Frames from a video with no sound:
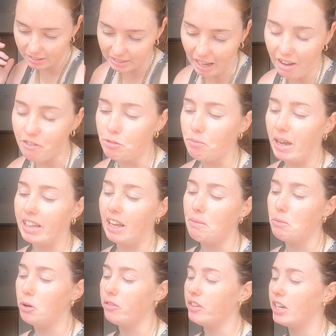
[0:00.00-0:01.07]
haven't made that
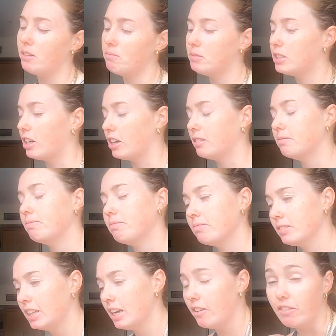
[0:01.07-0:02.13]
move yet. So
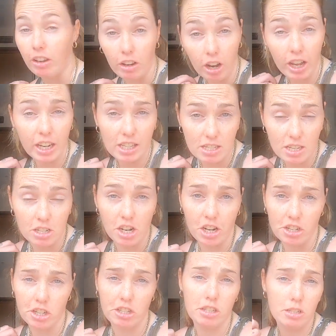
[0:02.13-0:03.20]
if you got any
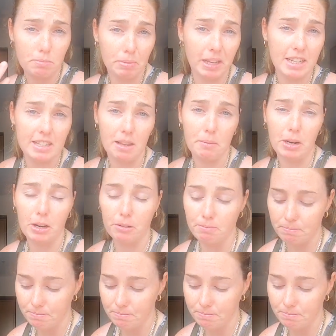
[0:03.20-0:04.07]
suggestions, please let me know.